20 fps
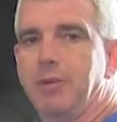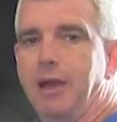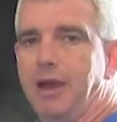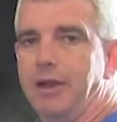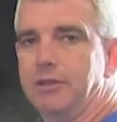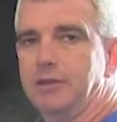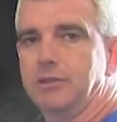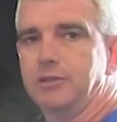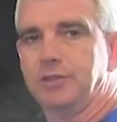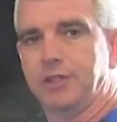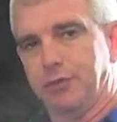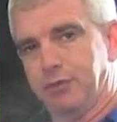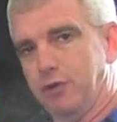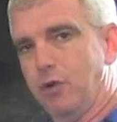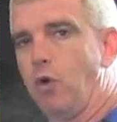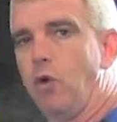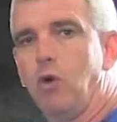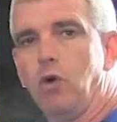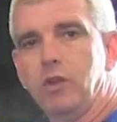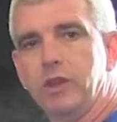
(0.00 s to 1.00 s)
about
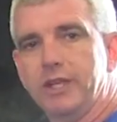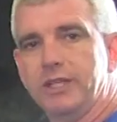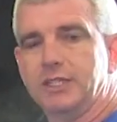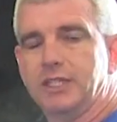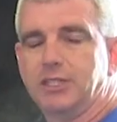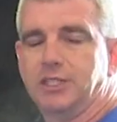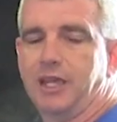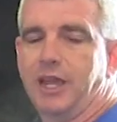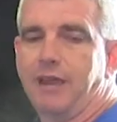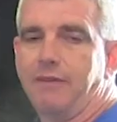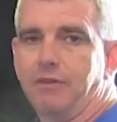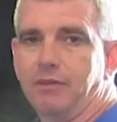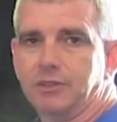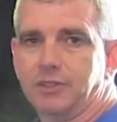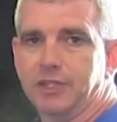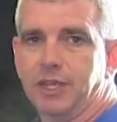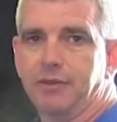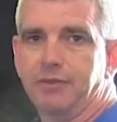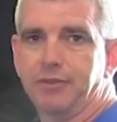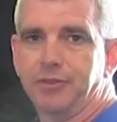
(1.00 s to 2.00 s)
different oil leaks that you have on
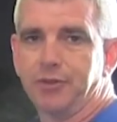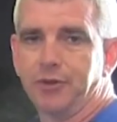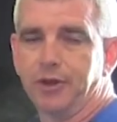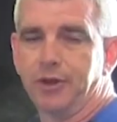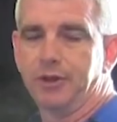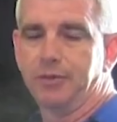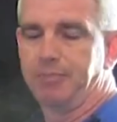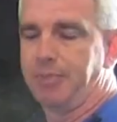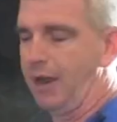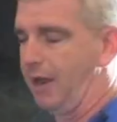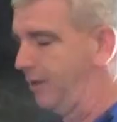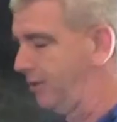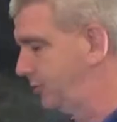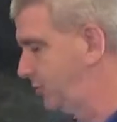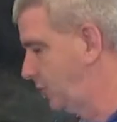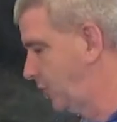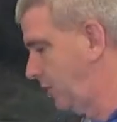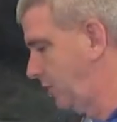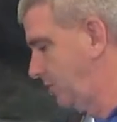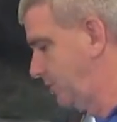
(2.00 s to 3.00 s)
7.3 power
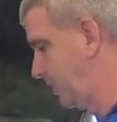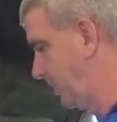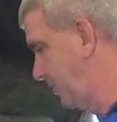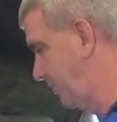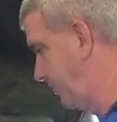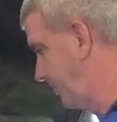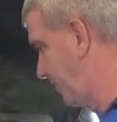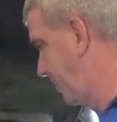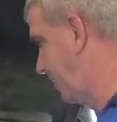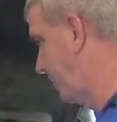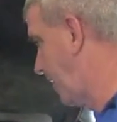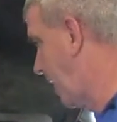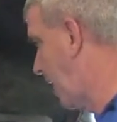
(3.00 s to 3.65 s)
strokes. They're, they're